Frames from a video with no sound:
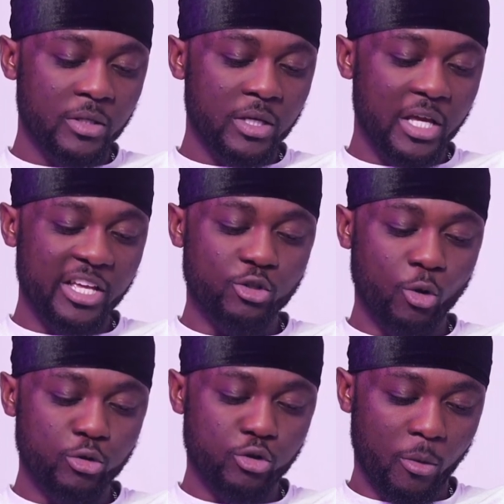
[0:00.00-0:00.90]
He's
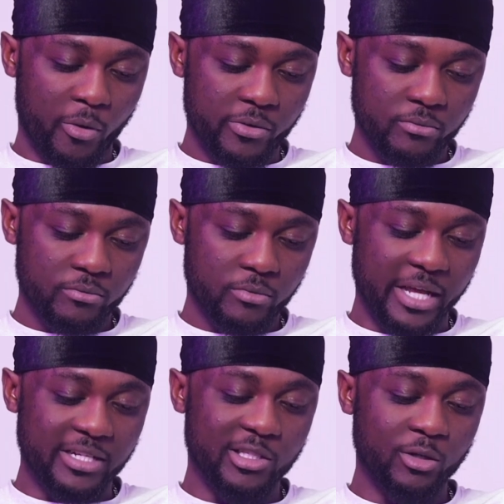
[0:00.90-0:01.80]
so stubborn
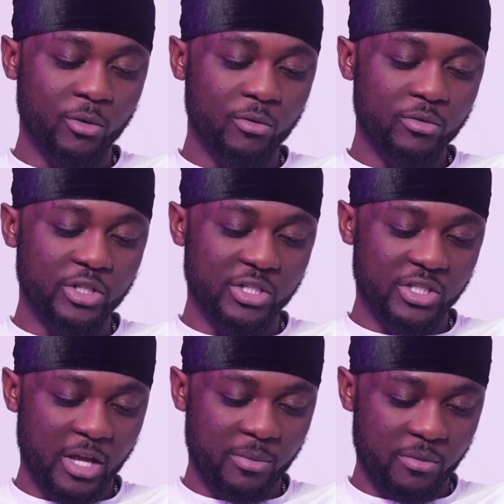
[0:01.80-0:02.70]
and still
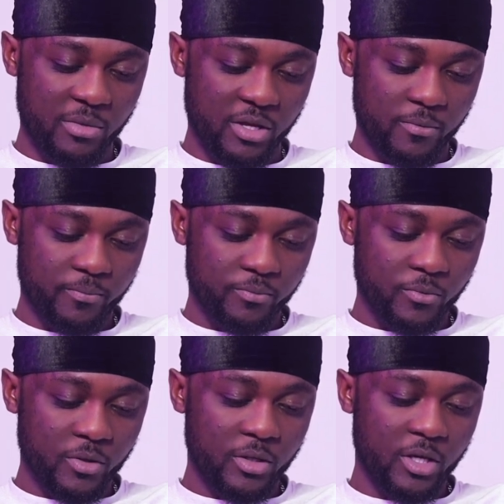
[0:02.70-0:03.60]
disturbing me.
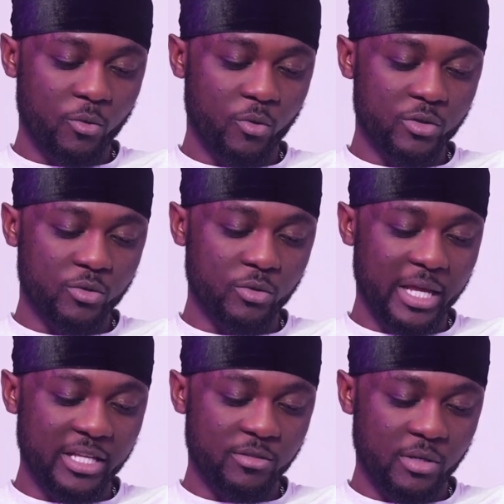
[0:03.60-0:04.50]
He wants to
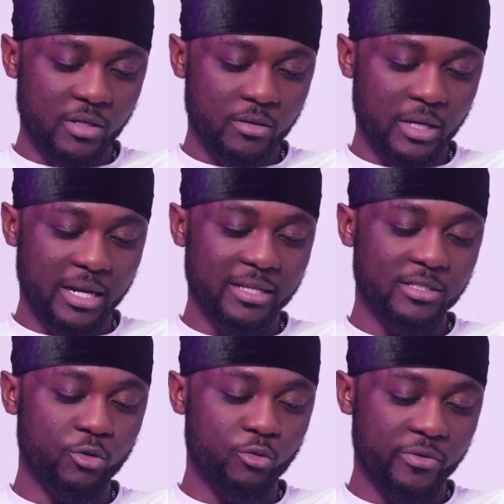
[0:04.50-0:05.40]
date me and I
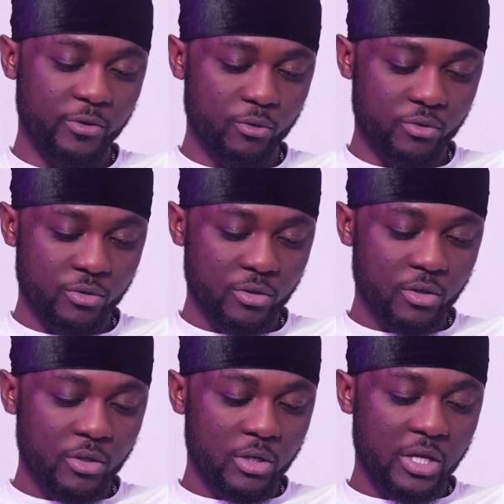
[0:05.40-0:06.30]
still refused.
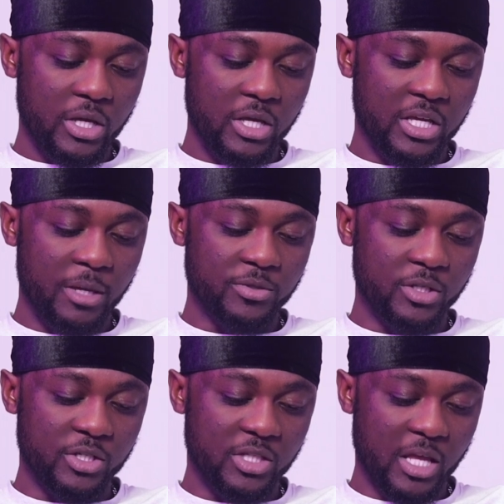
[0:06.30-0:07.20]
He keeps
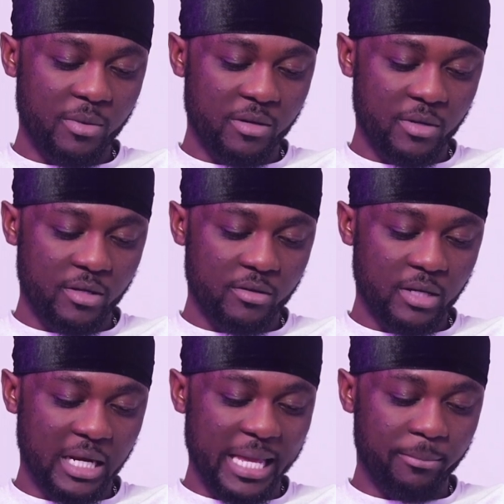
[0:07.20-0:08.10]
disturbing me
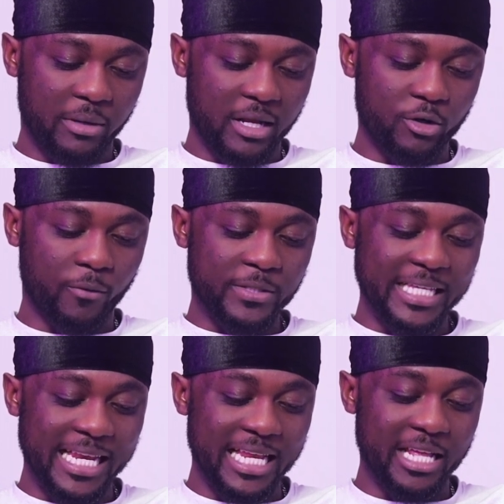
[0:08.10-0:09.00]
and I planned of
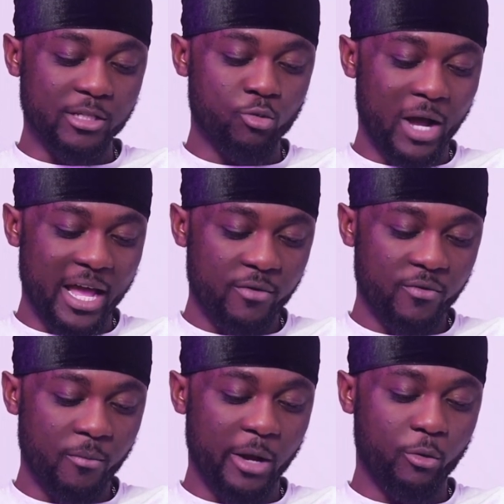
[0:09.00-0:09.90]
telling his wife.
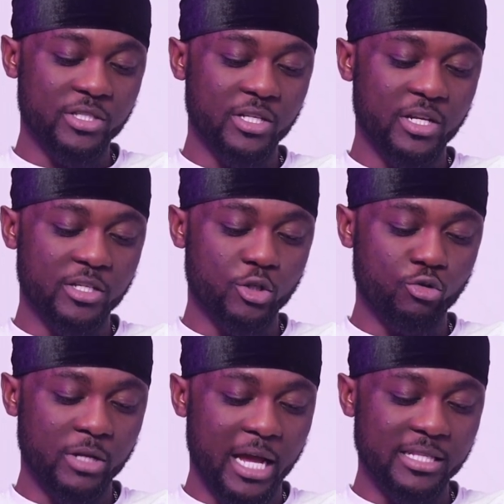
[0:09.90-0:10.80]
My question is,
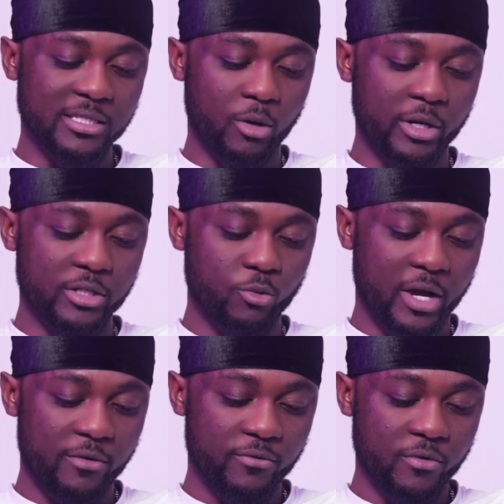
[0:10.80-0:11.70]
should I tell his
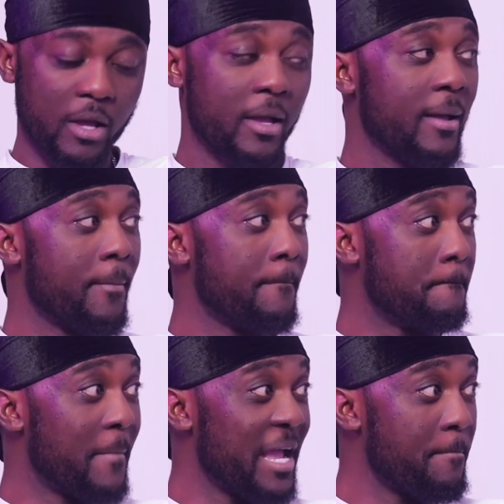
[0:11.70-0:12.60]
wife,
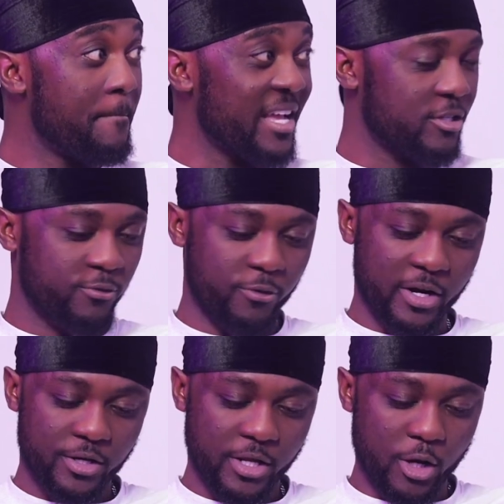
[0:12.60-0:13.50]
my best
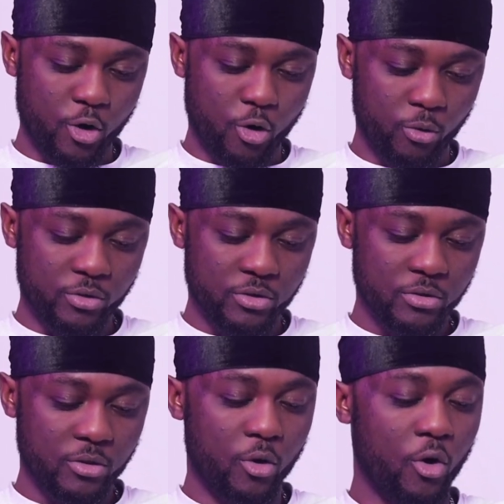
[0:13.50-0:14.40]
friend in quote,
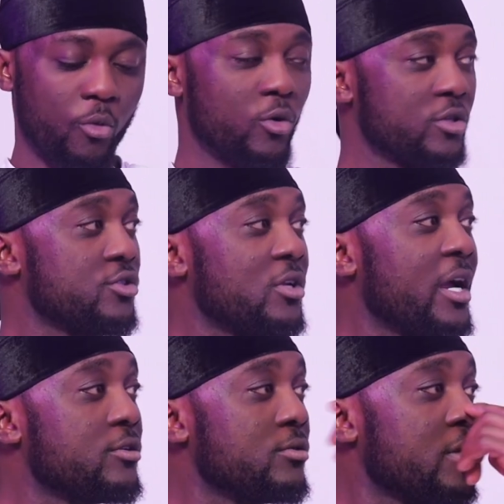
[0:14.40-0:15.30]
or what should
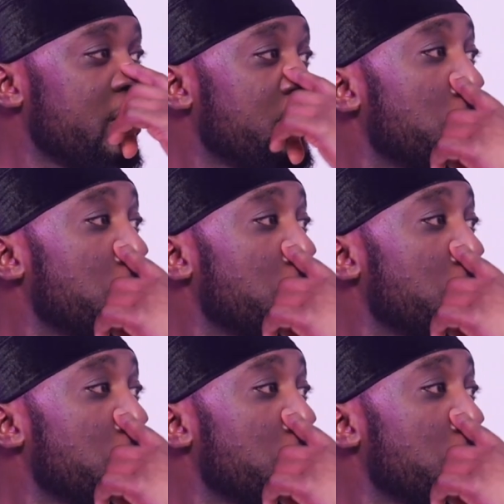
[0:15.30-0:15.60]
I do now?